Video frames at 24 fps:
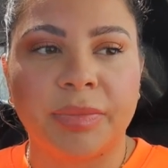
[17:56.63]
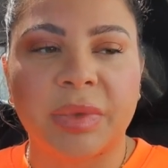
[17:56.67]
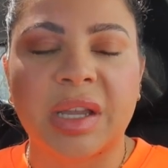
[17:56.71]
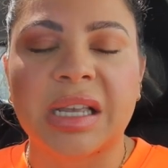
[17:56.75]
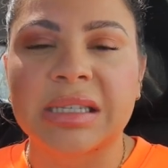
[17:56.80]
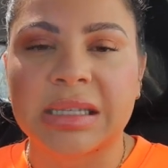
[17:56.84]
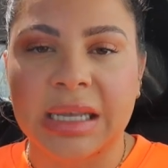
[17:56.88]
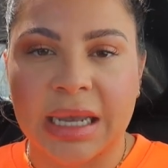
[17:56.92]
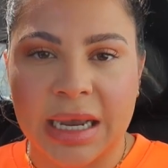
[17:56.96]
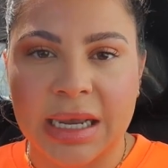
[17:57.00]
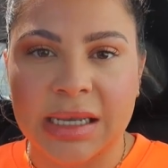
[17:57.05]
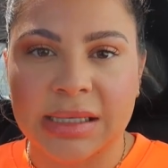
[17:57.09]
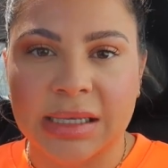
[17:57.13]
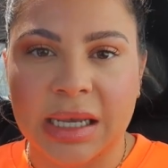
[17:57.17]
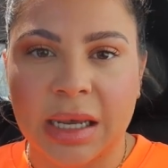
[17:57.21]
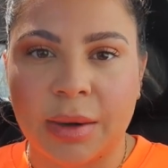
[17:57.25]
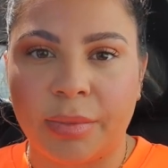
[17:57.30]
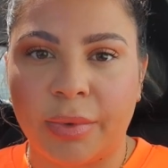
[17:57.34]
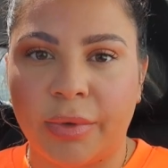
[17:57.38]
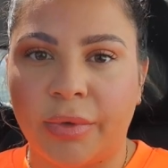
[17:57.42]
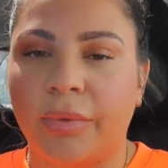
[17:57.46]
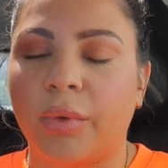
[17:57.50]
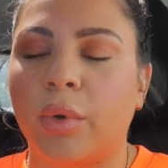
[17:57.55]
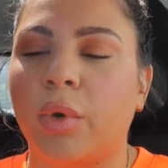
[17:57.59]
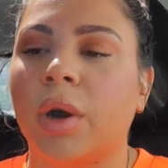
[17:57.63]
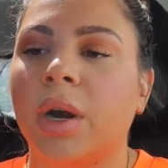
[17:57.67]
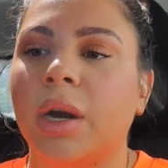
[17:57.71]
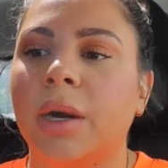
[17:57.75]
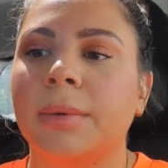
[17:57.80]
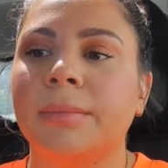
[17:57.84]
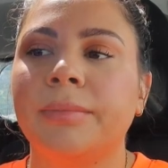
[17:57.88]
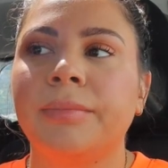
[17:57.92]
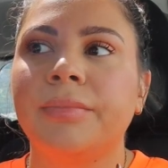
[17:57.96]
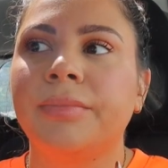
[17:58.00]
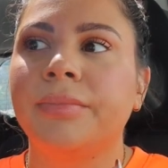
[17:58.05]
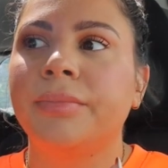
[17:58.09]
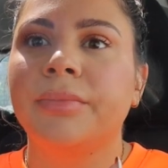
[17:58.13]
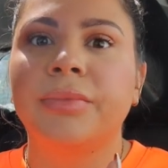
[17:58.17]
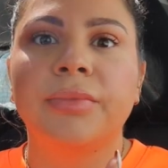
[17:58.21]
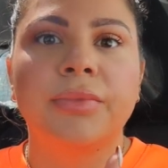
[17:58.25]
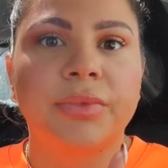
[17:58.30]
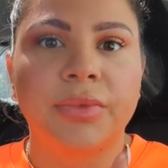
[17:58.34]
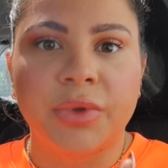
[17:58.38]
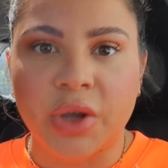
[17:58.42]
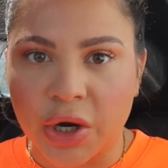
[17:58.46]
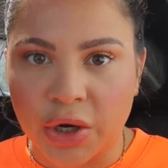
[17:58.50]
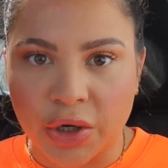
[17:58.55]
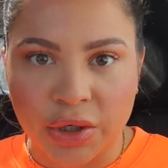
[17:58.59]
Because, like I said before,
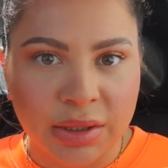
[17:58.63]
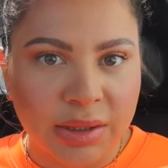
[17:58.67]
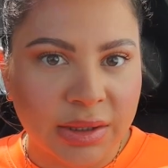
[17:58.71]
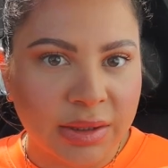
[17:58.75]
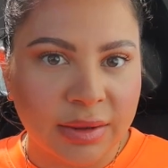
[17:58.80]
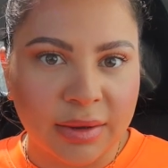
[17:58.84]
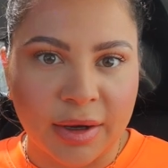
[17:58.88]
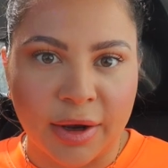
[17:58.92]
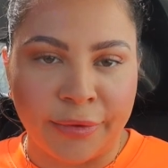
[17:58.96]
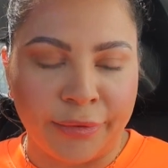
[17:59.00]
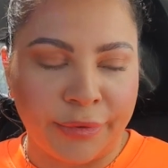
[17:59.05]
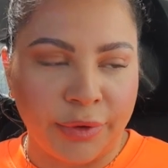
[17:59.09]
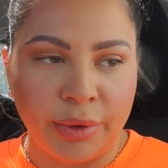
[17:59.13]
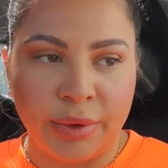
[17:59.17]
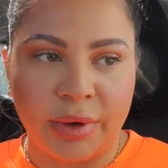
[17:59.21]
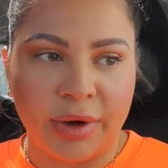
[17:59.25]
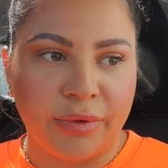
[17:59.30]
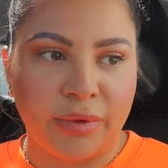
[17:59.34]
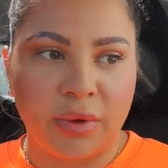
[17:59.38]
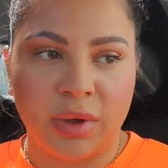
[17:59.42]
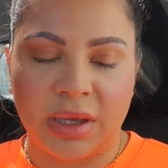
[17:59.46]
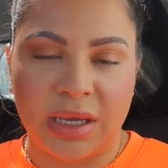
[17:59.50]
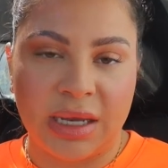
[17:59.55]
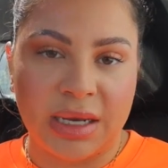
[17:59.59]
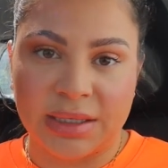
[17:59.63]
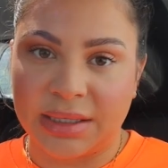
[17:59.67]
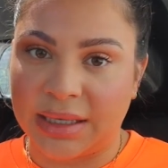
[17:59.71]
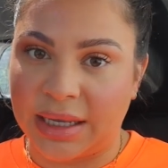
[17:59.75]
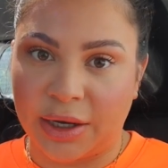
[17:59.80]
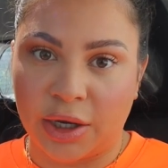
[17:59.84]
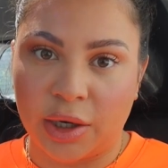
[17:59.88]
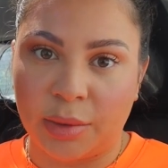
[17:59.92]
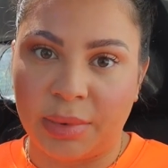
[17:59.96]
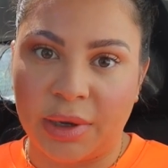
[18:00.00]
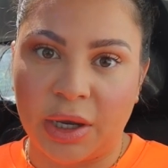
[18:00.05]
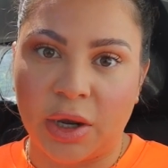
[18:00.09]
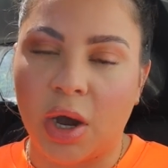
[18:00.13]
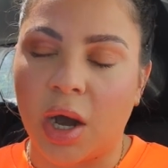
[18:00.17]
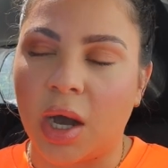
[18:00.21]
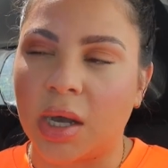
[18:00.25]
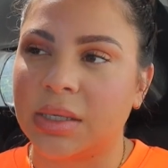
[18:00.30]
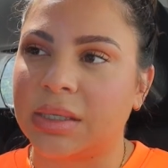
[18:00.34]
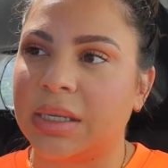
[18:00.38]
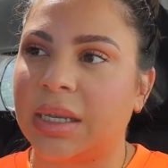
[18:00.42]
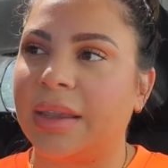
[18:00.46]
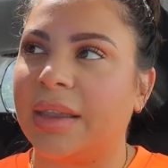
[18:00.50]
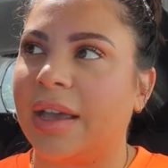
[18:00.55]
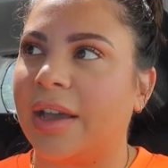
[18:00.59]
there's a few different things that could be
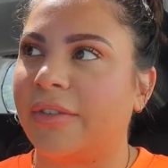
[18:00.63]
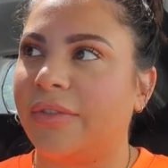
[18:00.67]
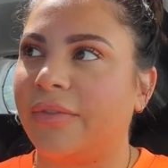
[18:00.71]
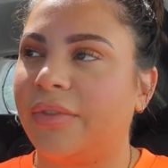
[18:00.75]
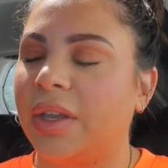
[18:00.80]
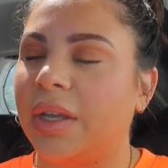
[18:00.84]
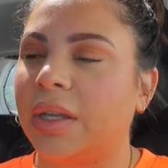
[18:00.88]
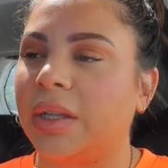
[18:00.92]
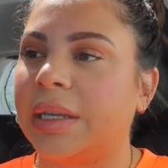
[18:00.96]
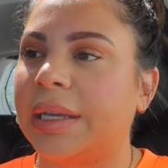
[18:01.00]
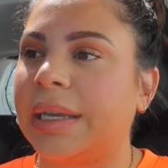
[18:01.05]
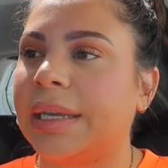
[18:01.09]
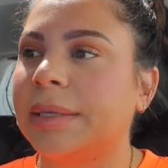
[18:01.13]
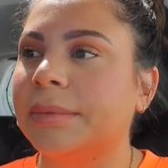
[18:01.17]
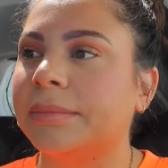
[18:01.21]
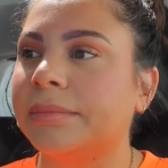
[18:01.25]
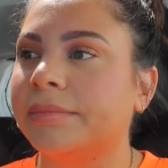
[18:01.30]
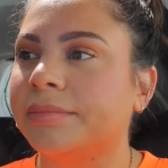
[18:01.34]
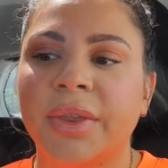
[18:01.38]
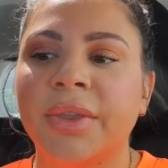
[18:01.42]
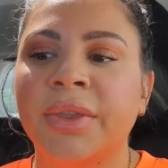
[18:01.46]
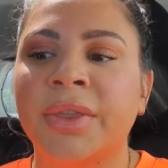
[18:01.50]
causing that feeling.